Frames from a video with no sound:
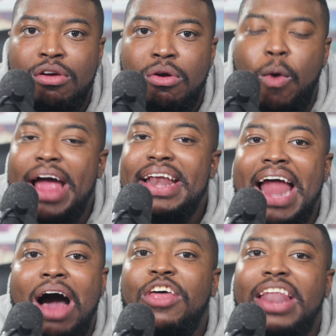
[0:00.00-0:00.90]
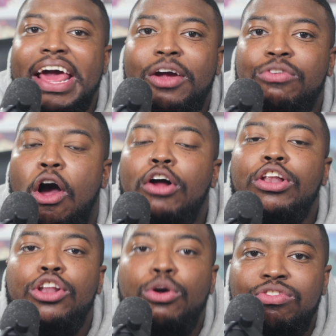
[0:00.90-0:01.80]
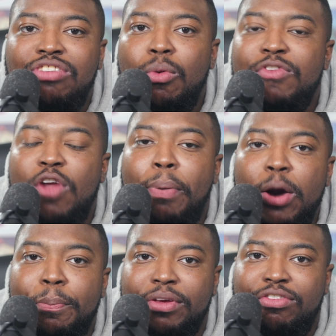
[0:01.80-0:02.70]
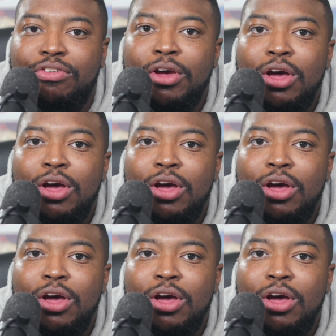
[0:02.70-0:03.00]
Right now, the Lakers are losing with no purpose.